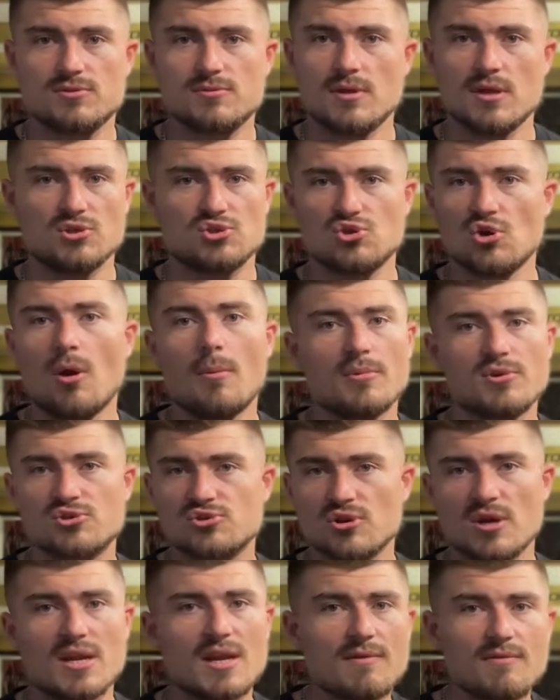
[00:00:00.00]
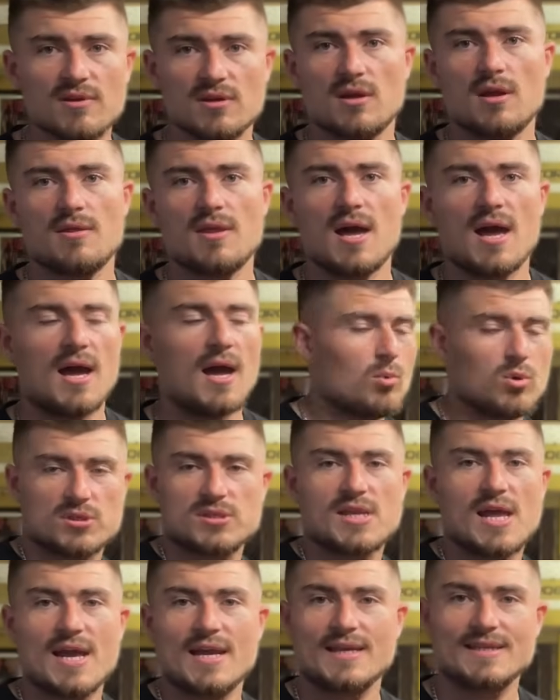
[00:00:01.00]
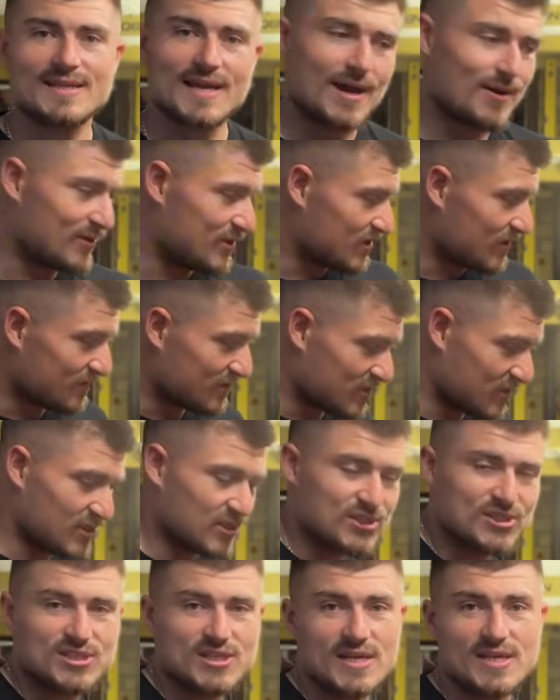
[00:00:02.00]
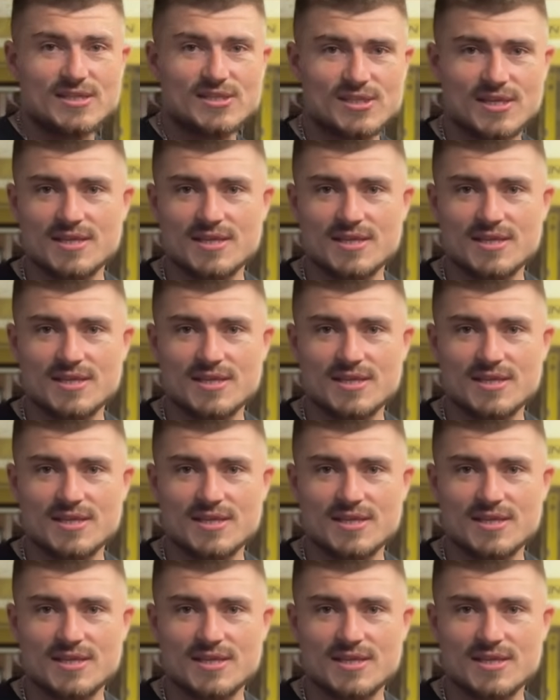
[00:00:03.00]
a geometry and everything like that. What's letting it down is obviously the seats.